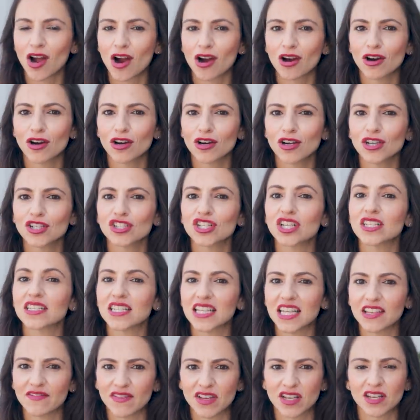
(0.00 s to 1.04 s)
are she's
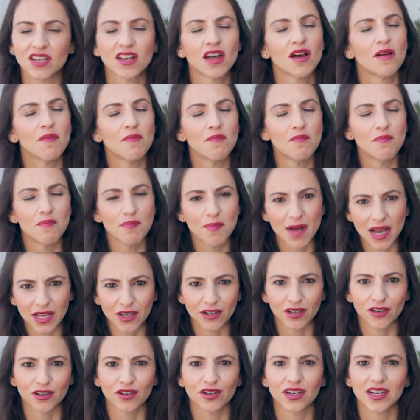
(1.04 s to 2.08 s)
even
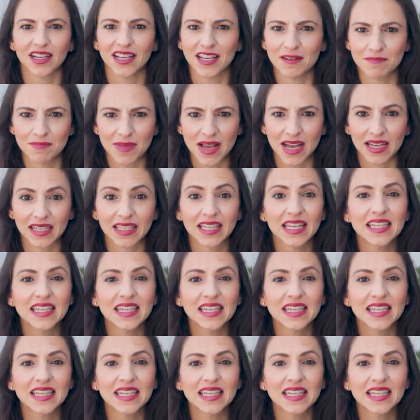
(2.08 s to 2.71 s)
better in bed.